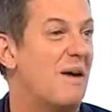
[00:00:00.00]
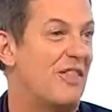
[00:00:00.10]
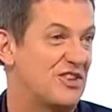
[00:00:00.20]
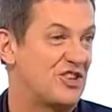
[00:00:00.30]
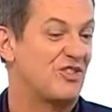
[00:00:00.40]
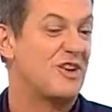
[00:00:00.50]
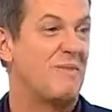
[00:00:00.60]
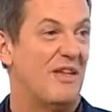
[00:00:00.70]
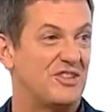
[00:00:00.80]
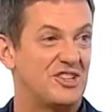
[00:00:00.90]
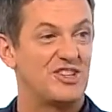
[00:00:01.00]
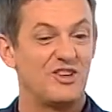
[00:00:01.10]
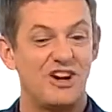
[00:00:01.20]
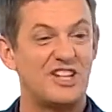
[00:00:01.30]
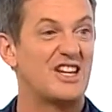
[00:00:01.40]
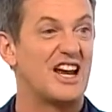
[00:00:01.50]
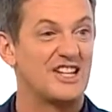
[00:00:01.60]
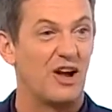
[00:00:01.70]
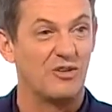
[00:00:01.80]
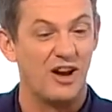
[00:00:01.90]
3 months. 3 months. And she already stays
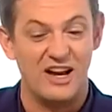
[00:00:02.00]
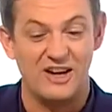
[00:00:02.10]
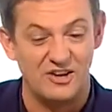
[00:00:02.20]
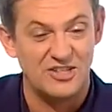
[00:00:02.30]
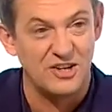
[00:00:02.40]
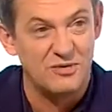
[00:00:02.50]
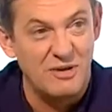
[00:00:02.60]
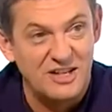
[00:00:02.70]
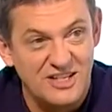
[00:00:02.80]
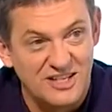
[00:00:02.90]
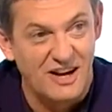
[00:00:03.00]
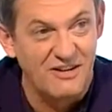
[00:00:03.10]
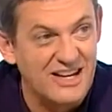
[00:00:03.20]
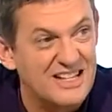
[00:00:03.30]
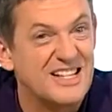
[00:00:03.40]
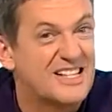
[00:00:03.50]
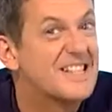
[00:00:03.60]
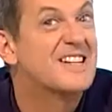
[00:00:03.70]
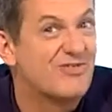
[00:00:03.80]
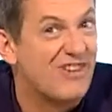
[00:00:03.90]
out all night, not tells me where she's going. It's
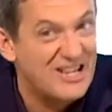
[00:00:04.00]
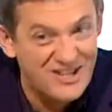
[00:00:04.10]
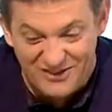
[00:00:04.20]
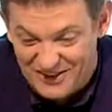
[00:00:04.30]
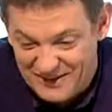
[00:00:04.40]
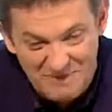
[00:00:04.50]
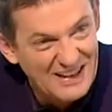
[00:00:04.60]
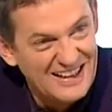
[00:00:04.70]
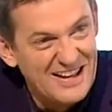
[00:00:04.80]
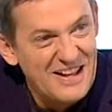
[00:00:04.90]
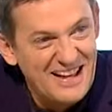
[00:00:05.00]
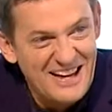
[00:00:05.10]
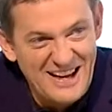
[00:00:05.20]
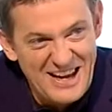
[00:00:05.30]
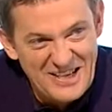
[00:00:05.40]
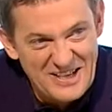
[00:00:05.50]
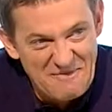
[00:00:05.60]
disgraceful. Liz,